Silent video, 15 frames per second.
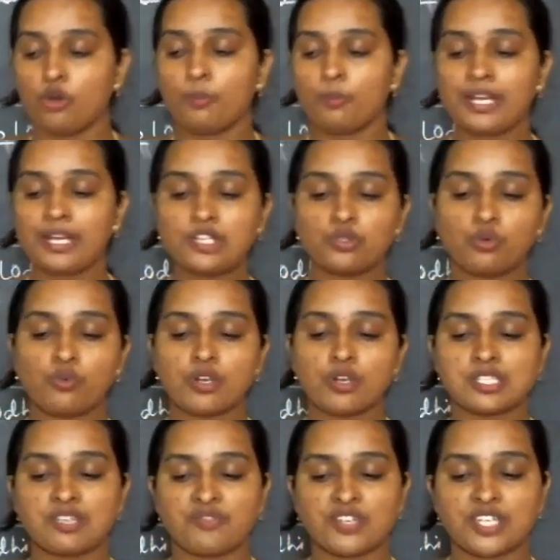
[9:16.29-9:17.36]
Humayun, who
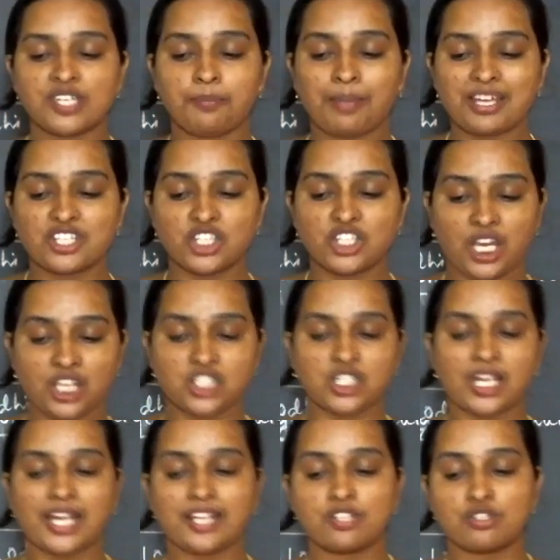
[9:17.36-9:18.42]
was defeated by Sher
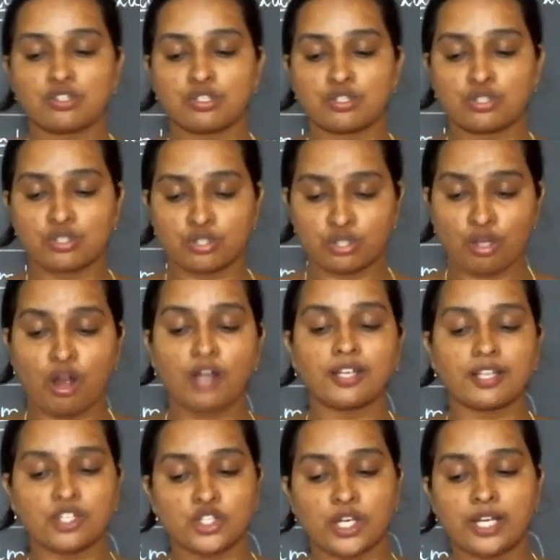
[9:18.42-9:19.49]
Shah and sought
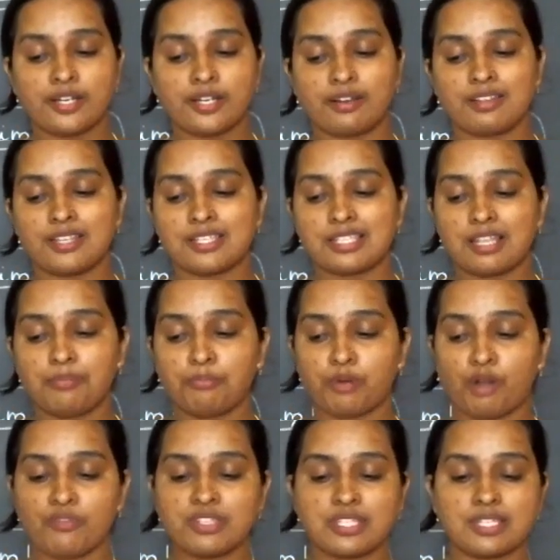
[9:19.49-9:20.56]
a shelter in the Sindh
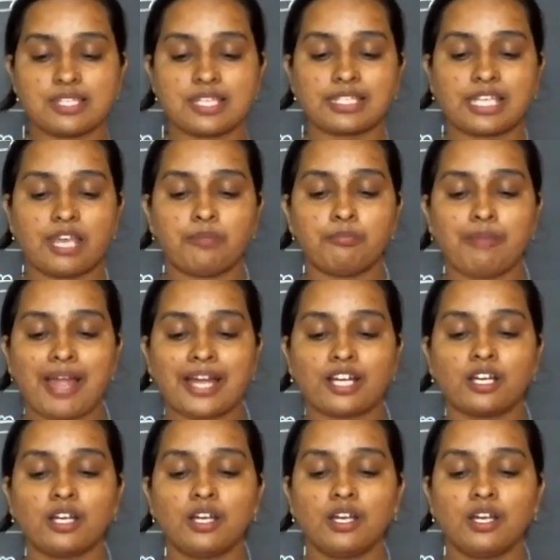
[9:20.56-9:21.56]
provinces and came back